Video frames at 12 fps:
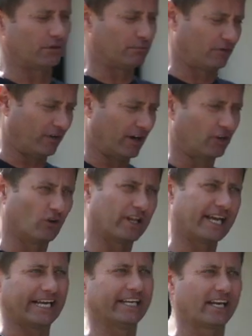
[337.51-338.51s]
can provide all
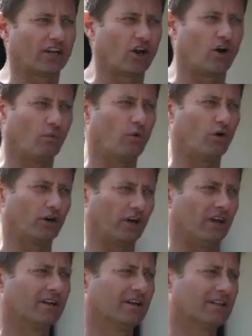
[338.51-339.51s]
the heating and hot
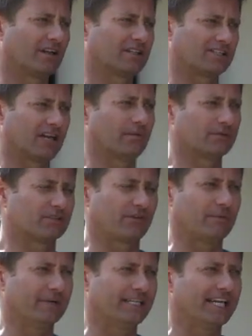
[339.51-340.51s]
water that Simon's
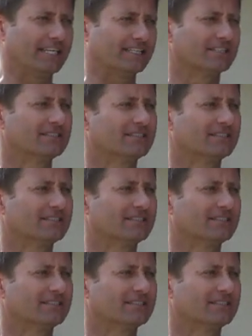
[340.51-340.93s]
family need?